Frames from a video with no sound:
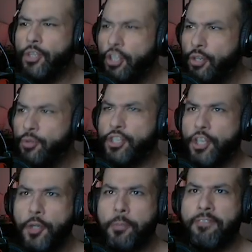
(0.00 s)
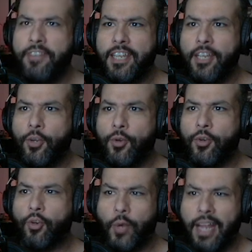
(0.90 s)
YouTube video
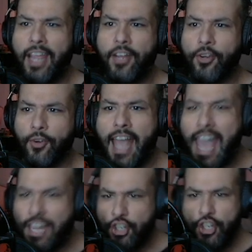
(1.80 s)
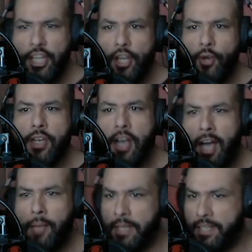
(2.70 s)
creator at
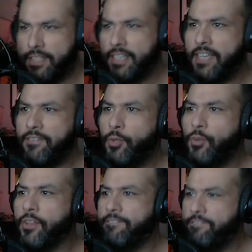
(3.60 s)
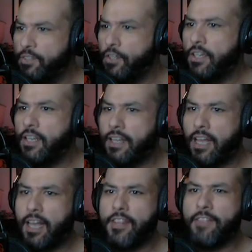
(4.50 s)
Shiokami to give you the full uh,